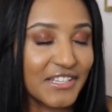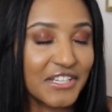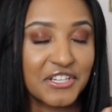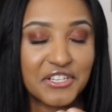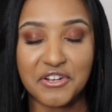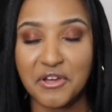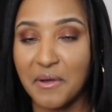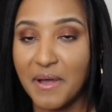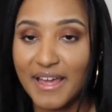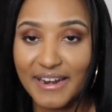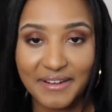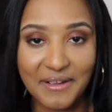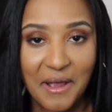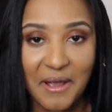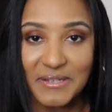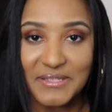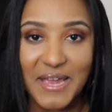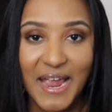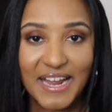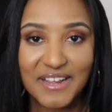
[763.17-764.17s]
you know how to
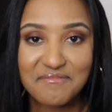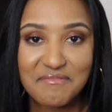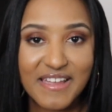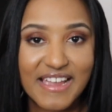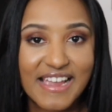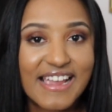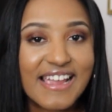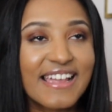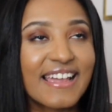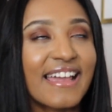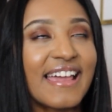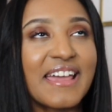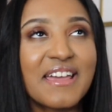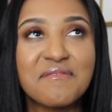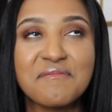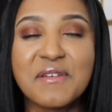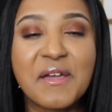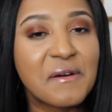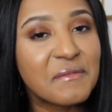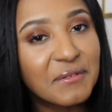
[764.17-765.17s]
contact me.
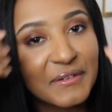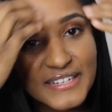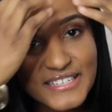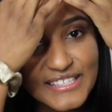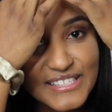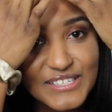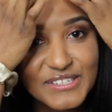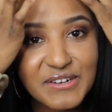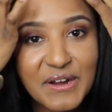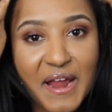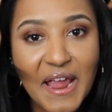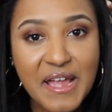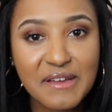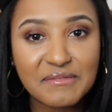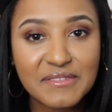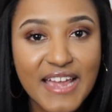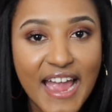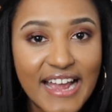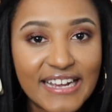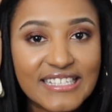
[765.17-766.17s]
Hit me up on
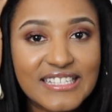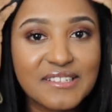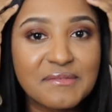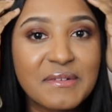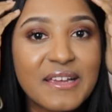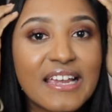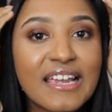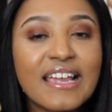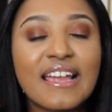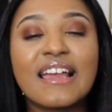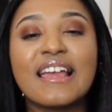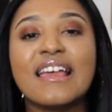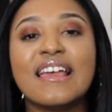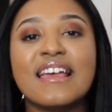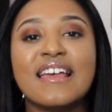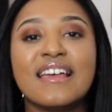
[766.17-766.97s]
Instagram, text me,